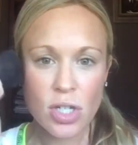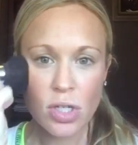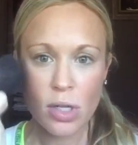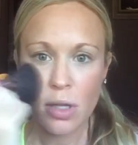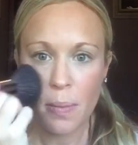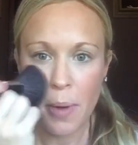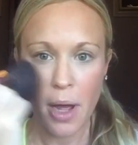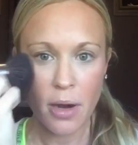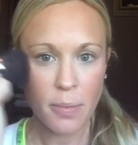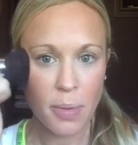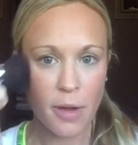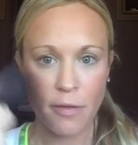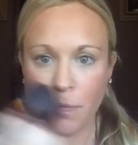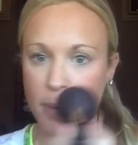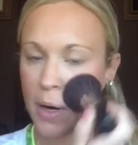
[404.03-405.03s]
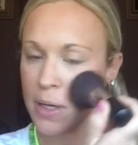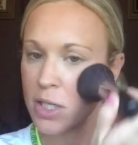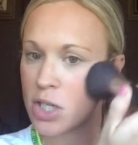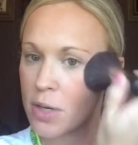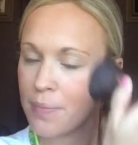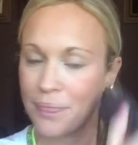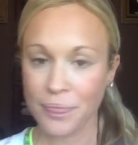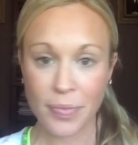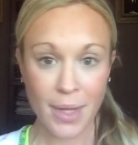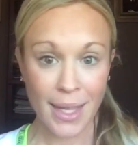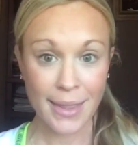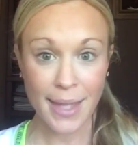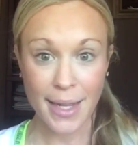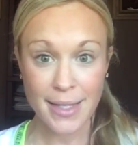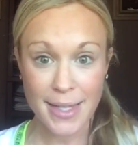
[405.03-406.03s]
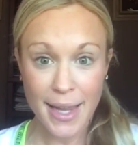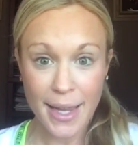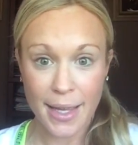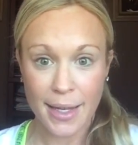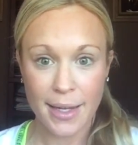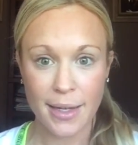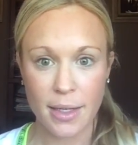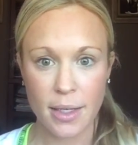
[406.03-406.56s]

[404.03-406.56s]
you do the Powder Puff brush. That's it.